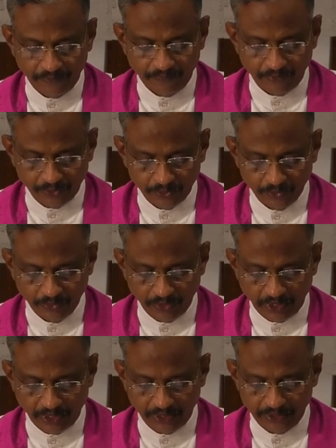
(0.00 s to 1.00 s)
For you
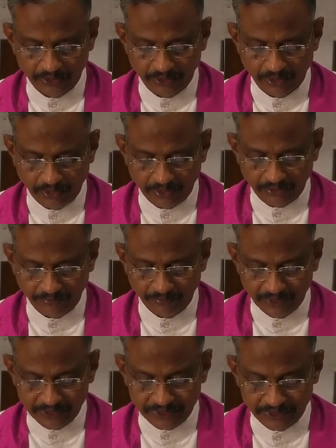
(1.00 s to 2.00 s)
are the God of
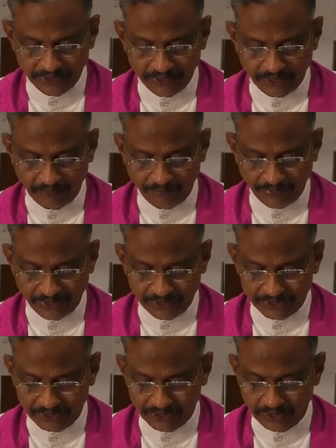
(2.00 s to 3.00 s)
mercy,
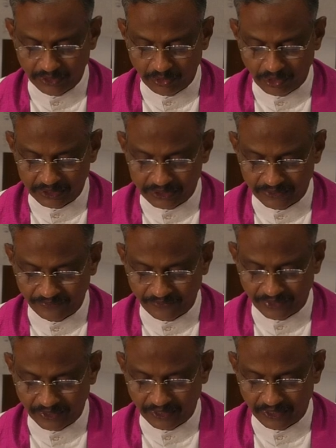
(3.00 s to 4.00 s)
compassion,
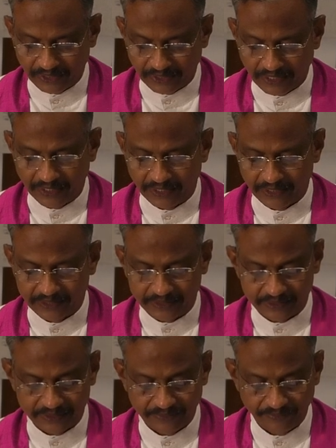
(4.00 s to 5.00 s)
long-suffering, and
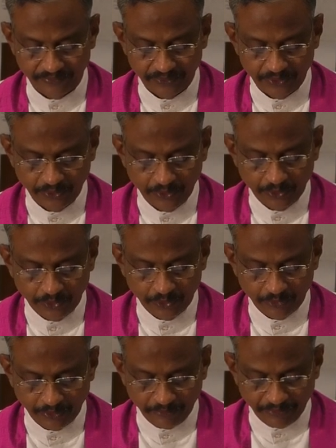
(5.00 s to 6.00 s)
kindness.
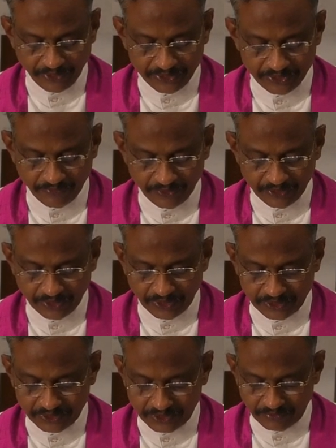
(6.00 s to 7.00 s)
You are patient with
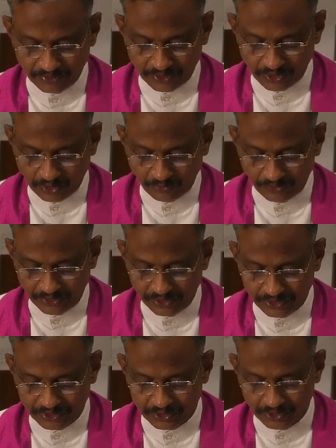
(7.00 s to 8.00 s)
us even though we
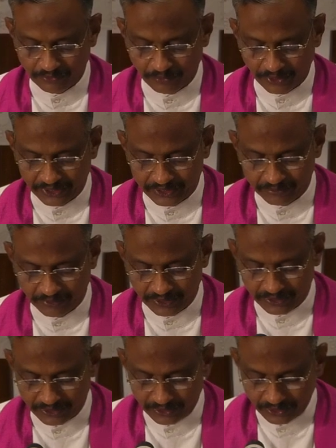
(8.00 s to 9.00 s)
deserve
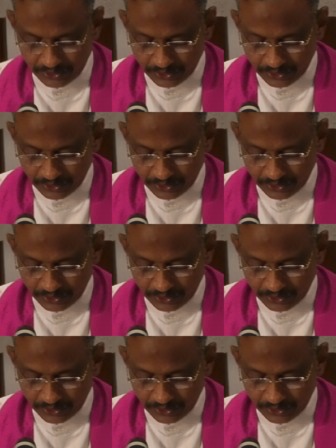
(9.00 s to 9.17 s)
punishment.